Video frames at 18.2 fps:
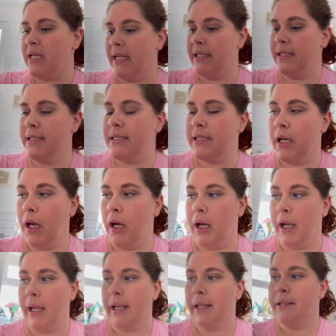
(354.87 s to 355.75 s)

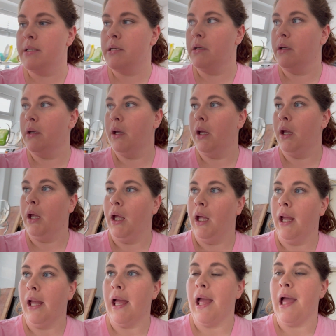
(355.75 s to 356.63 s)
inside
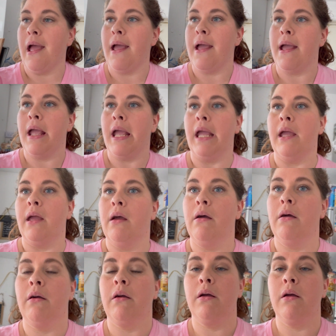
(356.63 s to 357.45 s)
a